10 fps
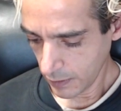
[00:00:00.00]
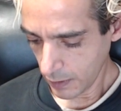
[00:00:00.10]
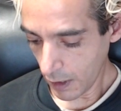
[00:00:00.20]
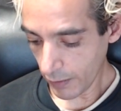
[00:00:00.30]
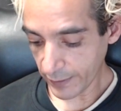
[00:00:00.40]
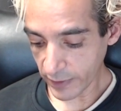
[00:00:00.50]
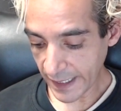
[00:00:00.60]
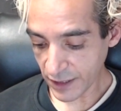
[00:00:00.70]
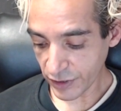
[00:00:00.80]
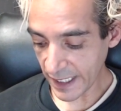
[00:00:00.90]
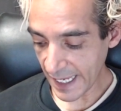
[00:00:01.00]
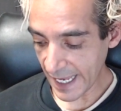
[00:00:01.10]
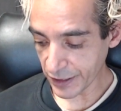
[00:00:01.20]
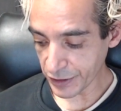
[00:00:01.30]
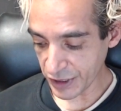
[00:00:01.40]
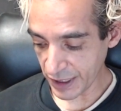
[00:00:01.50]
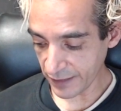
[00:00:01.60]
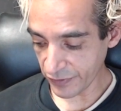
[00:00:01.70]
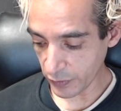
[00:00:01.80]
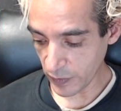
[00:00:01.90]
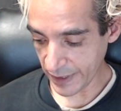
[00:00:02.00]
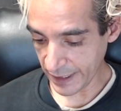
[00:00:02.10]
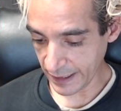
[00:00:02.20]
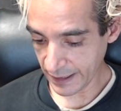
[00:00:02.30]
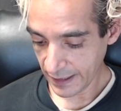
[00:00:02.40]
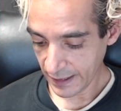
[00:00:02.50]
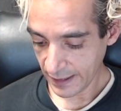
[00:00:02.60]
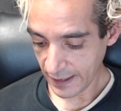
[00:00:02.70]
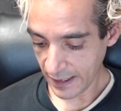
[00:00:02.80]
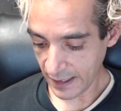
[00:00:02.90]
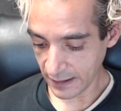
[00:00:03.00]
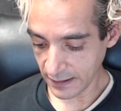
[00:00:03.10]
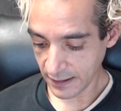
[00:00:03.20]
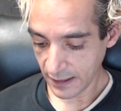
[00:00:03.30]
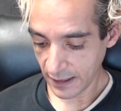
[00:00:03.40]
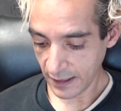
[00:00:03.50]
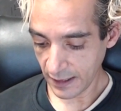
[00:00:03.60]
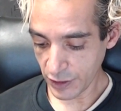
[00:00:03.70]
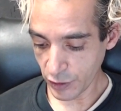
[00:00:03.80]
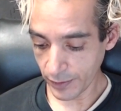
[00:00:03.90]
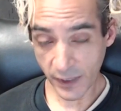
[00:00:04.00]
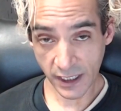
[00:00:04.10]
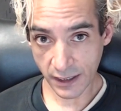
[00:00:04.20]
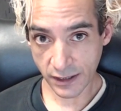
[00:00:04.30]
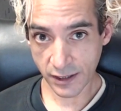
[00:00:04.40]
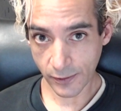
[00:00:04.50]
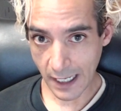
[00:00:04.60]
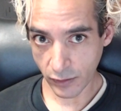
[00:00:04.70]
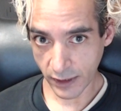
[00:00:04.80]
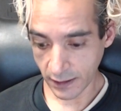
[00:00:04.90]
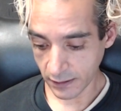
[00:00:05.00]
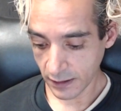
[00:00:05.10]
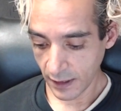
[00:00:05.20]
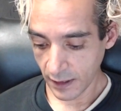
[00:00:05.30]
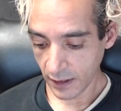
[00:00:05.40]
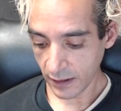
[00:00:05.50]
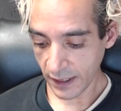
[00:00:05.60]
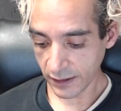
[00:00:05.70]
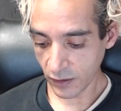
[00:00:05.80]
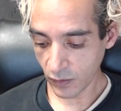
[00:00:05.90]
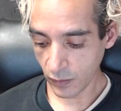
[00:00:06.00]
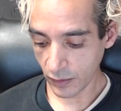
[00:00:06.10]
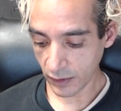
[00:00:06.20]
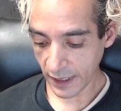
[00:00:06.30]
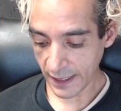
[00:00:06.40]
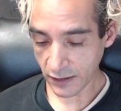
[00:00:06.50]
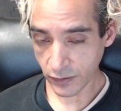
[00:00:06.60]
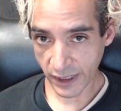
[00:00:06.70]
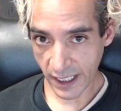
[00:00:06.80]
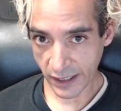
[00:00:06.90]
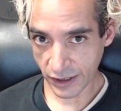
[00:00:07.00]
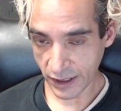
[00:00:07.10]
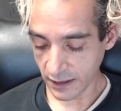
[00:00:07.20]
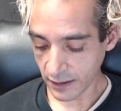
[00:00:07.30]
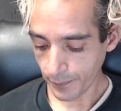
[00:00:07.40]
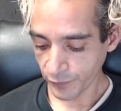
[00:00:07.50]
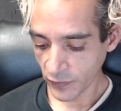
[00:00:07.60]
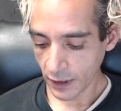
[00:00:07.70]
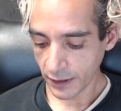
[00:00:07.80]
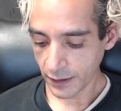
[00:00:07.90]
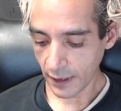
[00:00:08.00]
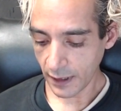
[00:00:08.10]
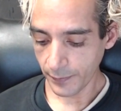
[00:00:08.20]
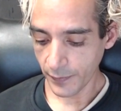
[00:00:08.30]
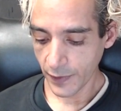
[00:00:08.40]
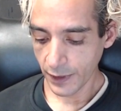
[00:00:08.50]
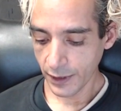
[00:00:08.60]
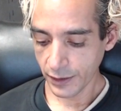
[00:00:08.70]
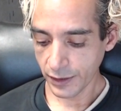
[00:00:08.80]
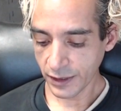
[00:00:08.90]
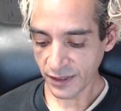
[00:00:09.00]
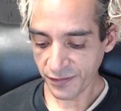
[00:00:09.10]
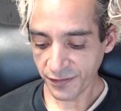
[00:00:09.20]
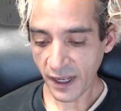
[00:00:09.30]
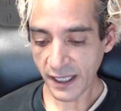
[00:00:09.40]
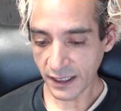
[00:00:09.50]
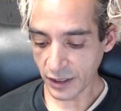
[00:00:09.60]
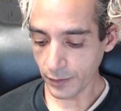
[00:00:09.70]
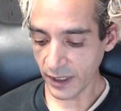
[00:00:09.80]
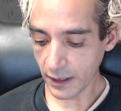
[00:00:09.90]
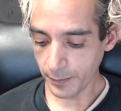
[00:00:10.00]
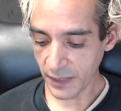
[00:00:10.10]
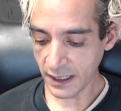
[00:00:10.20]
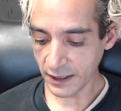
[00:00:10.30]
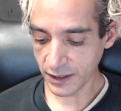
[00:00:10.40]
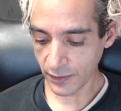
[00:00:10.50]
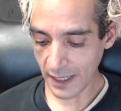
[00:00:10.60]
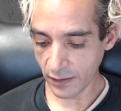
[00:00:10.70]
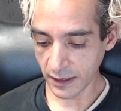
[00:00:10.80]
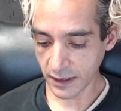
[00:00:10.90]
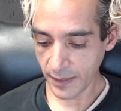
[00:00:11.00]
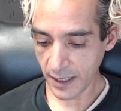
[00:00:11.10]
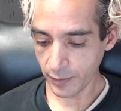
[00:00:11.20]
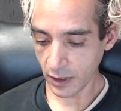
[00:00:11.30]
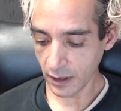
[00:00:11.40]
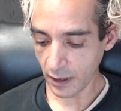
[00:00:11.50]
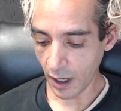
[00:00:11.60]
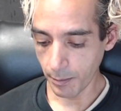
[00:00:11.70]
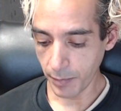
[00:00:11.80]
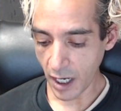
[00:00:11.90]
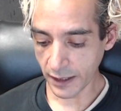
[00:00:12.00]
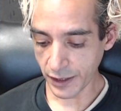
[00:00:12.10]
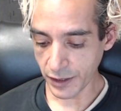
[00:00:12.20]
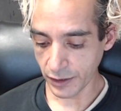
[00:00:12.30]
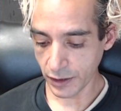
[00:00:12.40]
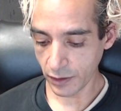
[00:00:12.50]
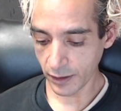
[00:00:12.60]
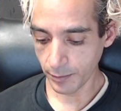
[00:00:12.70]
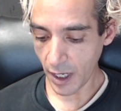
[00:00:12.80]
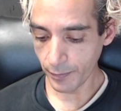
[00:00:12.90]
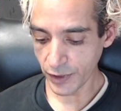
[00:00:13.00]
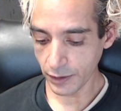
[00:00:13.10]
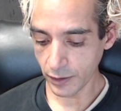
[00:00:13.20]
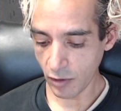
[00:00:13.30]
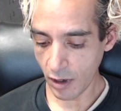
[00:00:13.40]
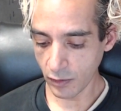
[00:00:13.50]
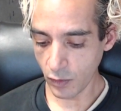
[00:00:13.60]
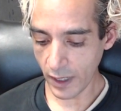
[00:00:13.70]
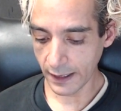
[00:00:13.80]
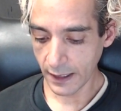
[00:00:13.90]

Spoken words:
All right, well, Cancer, the energy of the week is in your immediate surroundings. All right, there. Okay, that's where the energy is. There's a fight in your immediate surroundings. People are bugging you. You know, they're bumping you the wrong way.